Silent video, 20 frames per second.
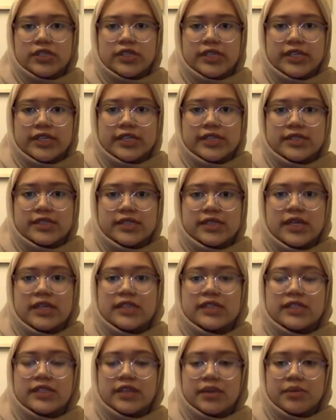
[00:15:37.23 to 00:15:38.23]
is the
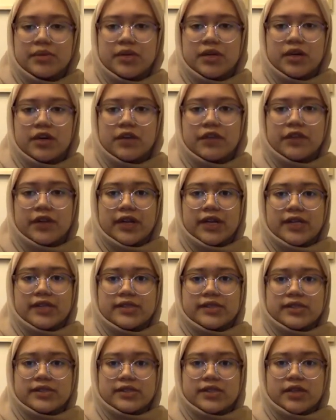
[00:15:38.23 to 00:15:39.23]
number of classes
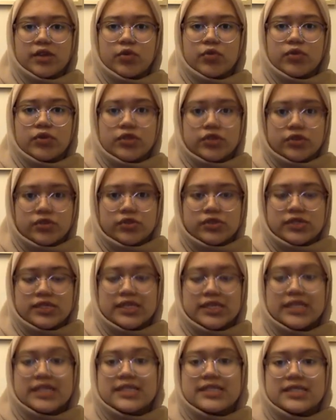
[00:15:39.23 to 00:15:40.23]
that we use
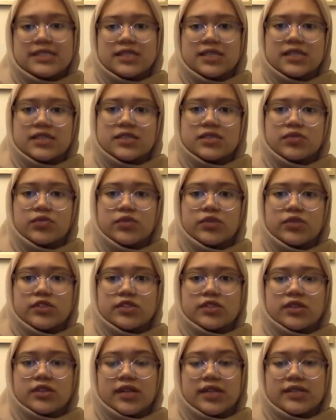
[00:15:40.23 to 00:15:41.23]
is 6, which
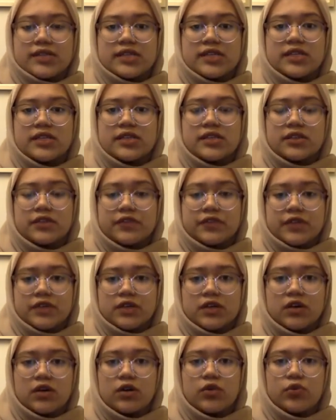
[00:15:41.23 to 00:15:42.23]
class interval
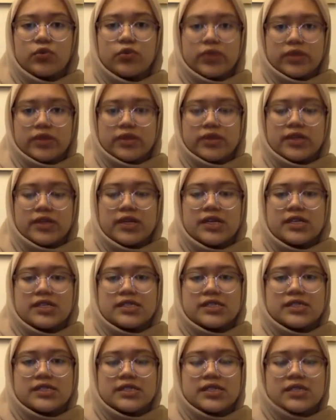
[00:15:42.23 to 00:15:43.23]
or width
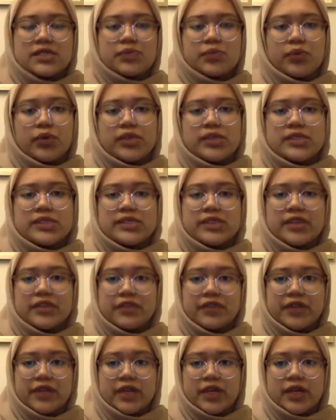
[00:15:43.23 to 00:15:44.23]

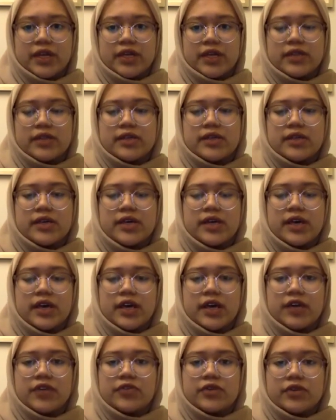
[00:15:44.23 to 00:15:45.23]
6.78 and
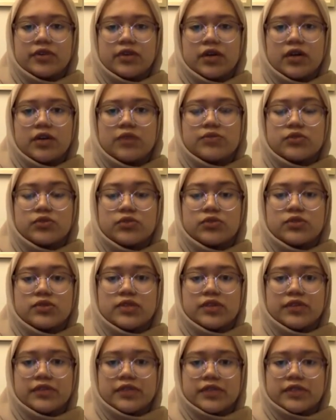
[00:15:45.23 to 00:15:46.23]
round up to
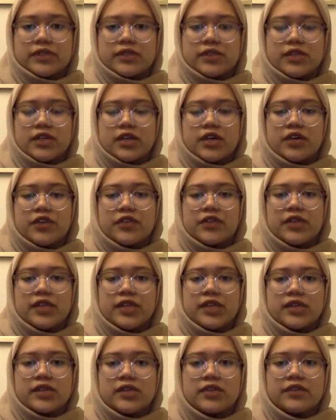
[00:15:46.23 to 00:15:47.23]
7.
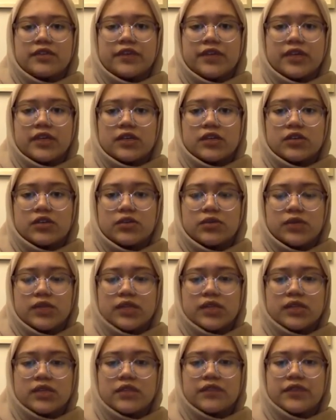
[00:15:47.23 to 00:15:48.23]
Relative and
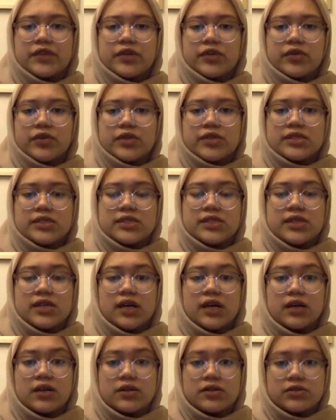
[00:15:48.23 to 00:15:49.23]
cumulative frequency are
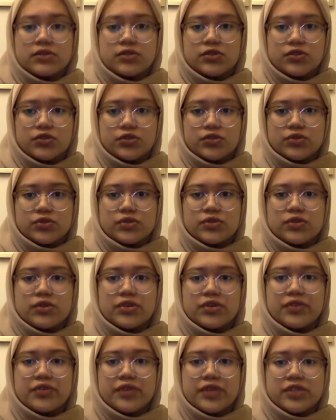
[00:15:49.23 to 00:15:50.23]
also used to
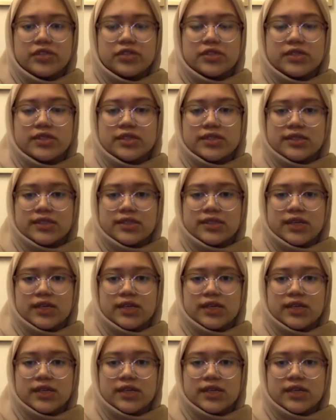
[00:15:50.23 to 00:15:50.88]
arrange the data.